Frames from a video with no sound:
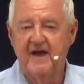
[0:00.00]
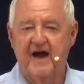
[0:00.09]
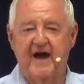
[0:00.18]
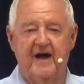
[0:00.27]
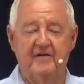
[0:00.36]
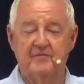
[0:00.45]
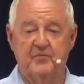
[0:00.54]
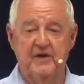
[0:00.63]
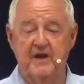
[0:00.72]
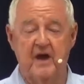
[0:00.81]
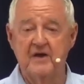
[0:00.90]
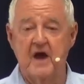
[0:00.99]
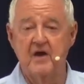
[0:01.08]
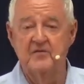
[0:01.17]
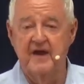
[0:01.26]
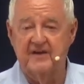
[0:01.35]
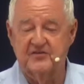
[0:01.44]
Uh, we don't
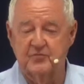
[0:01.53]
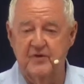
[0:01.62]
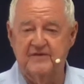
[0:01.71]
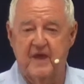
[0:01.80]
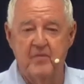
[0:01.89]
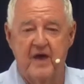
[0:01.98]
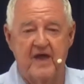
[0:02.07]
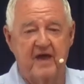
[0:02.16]
know. Next week they may